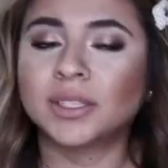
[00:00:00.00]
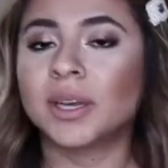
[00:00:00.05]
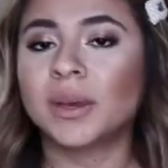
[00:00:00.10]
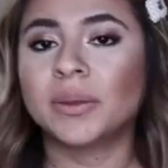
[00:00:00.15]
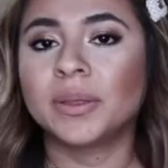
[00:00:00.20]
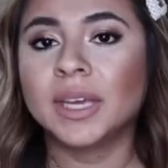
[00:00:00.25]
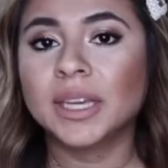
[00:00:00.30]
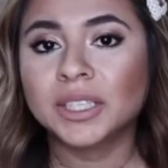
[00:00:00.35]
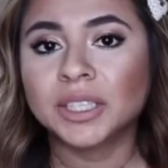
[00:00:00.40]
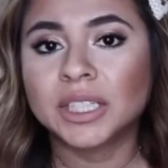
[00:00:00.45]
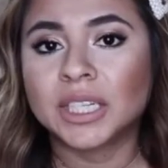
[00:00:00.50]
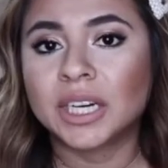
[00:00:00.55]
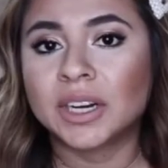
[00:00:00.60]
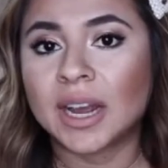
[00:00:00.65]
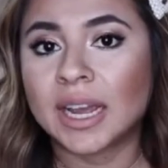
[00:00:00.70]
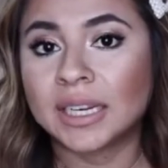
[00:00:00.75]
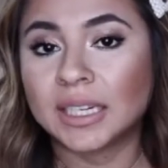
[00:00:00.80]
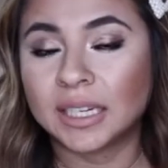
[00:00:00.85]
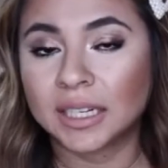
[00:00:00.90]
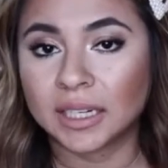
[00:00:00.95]
So this year
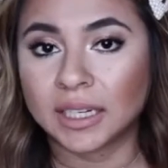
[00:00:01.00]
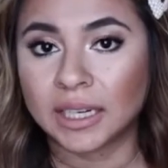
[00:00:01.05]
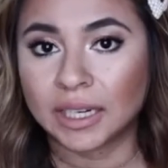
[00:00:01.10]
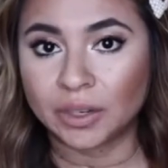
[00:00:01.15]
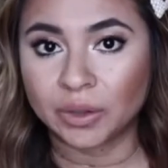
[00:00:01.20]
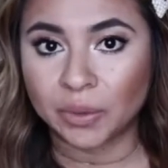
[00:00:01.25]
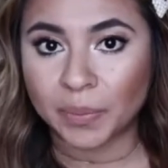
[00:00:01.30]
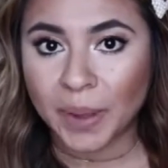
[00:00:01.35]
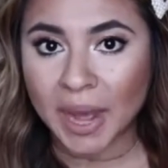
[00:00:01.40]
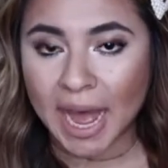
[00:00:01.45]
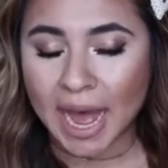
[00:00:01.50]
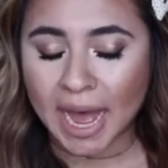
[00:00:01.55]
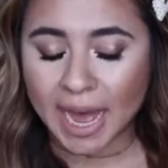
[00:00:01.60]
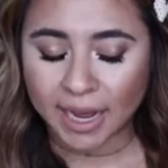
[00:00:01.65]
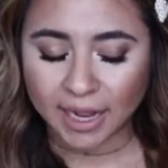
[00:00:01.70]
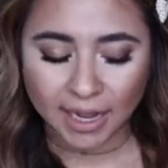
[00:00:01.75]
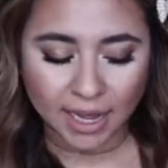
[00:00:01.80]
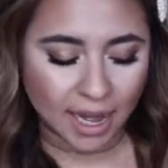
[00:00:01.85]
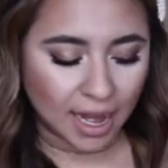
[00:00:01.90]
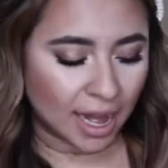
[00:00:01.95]
I needed a new bag.